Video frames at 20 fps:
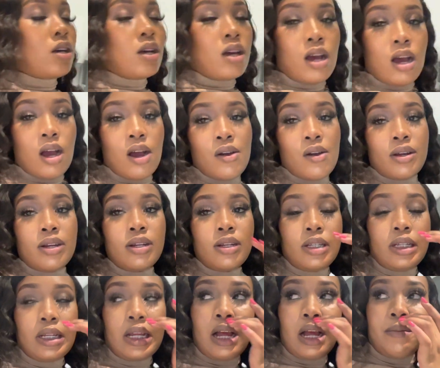I wanted
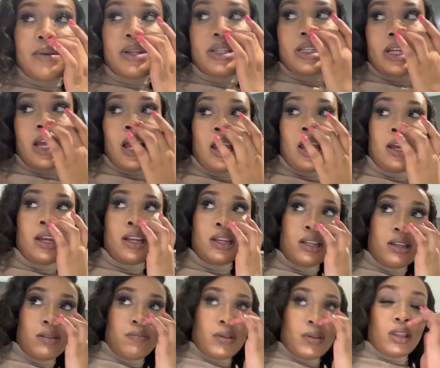to come at 10,
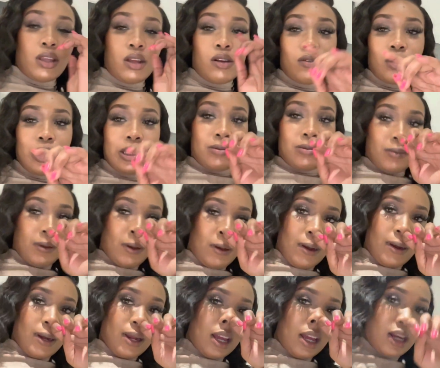but then once we
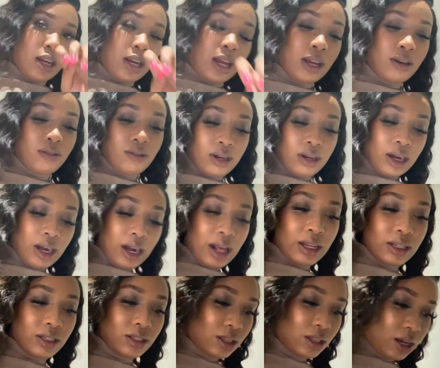got in, I
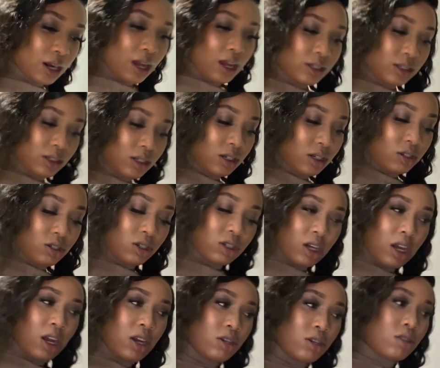realized that I didn't need to
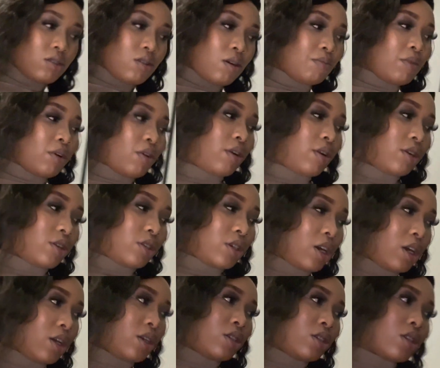change, so I'm not gonna
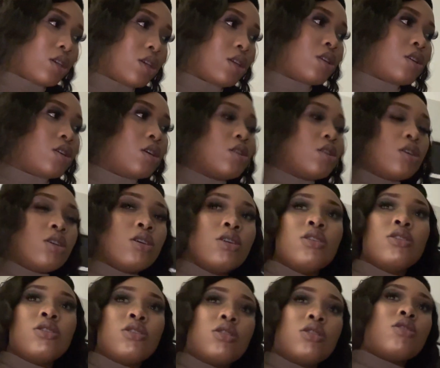change.
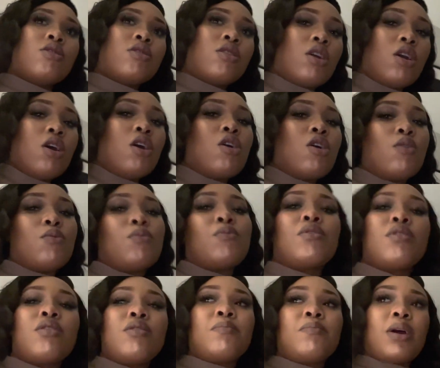So yeah, we're
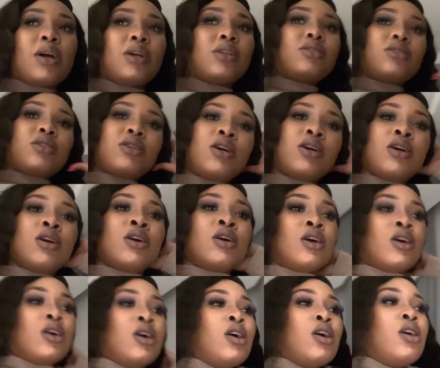about
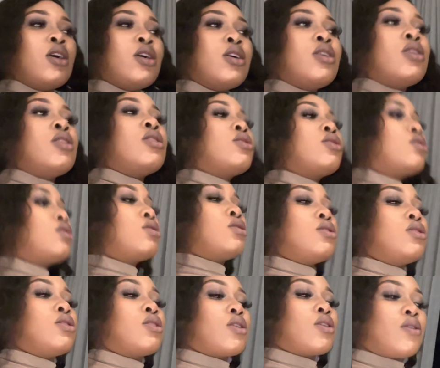
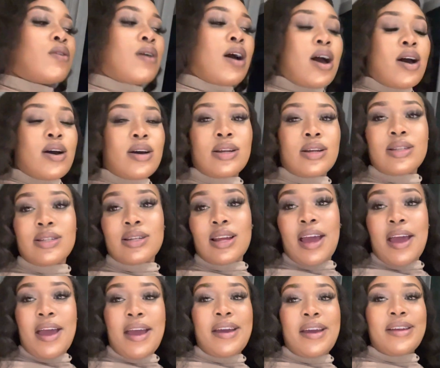to go out
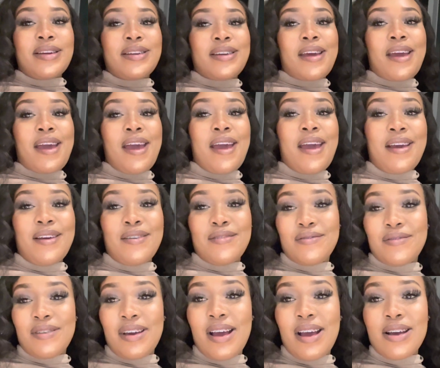and have
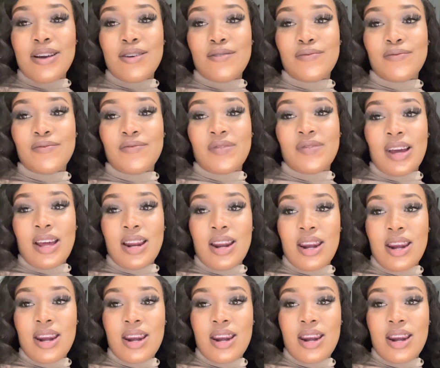fun.